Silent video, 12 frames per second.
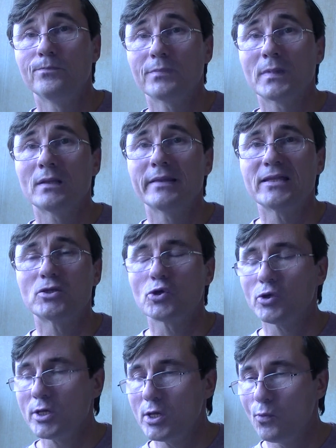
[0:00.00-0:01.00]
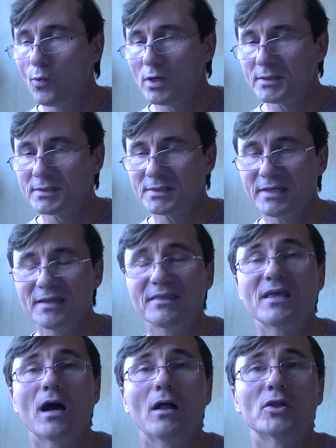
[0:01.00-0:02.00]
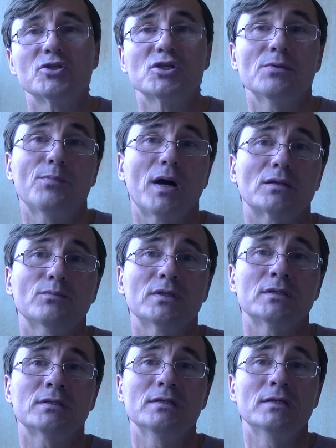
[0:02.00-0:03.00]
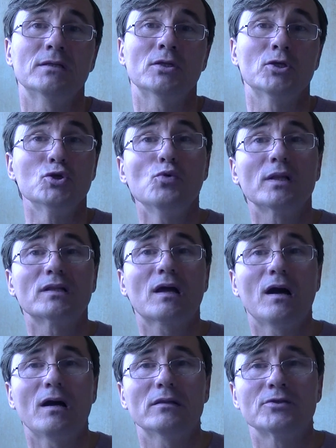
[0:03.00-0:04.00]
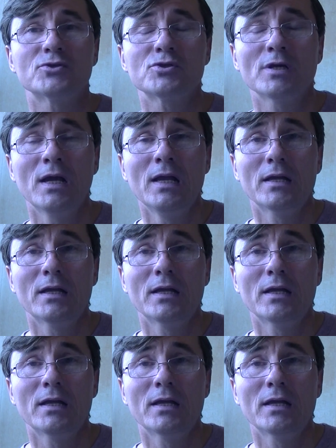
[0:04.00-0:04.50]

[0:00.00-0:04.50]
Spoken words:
Later he was in theology department in Newbold College,